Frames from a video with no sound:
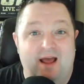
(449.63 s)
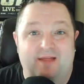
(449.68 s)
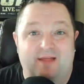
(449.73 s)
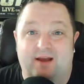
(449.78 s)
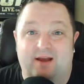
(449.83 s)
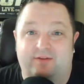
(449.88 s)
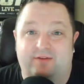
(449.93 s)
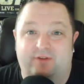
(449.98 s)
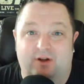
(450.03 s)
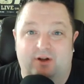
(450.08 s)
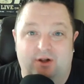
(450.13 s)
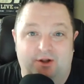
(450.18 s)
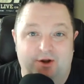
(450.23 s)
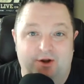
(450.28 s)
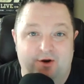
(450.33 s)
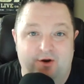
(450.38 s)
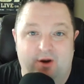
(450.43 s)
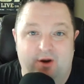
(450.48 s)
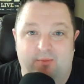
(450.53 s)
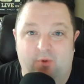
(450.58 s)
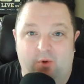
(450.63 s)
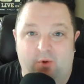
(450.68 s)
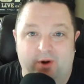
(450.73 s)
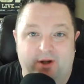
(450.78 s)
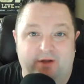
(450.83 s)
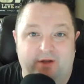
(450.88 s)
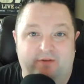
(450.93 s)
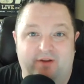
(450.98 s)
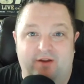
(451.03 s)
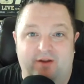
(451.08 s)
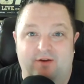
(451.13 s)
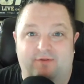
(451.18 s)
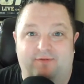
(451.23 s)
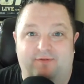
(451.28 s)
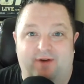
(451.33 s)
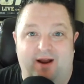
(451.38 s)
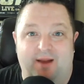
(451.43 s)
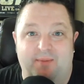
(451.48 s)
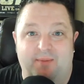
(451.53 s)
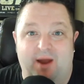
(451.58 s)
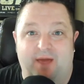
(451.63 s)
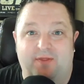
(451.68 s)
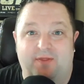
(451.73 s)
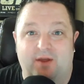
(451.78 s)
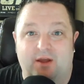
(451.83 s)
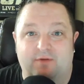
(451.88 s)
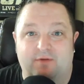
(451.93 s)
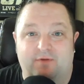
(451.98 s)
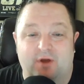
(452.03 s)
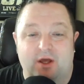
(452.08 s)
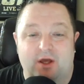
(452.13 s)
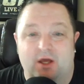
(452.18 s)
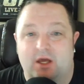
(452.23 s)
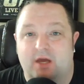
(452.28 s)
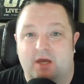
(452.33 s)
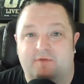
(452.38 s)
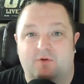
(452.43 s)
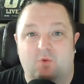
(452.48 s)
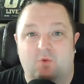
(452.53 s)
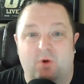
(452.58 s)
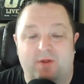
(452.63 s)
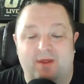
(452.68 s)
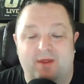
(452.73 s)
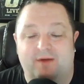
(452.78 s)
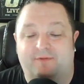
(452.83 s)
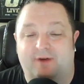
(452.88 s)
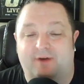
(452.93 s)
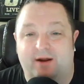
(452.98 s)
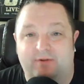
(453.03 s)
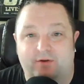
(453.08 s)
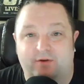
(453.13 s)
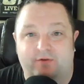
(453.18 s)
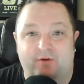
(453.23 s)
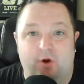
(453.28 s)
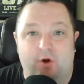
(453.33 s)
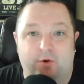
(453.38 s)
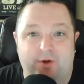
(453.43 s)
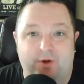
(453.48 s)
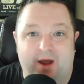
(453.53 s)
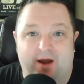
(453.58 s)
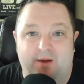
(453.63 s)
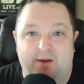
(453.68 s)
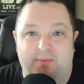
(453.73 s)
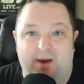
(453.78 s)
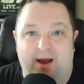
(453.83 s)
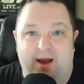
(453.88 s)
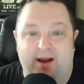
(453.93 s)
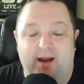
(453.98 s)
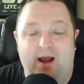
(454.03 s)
That's the clear #1 contender fight. I mean, I think if you win that fight, there's no doubt about it.